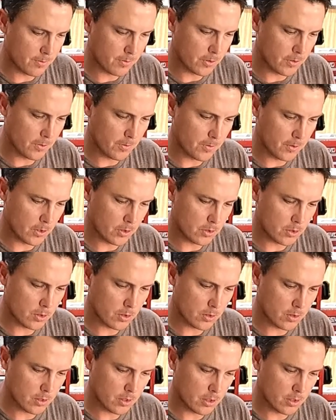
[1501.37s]
filter, then
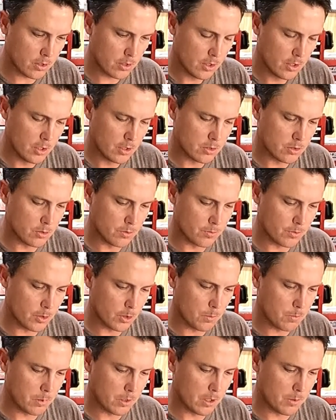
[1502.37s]
to fuel
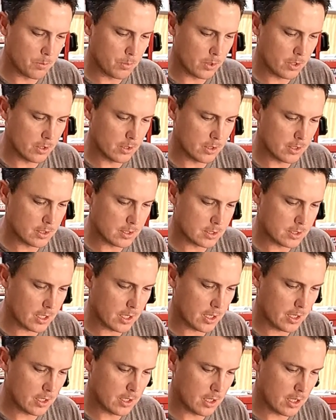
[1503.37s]
pump inlet side
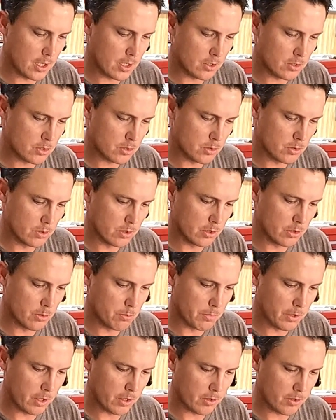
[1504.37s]
and to little
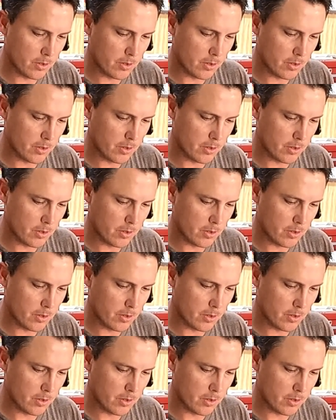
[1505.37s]
micron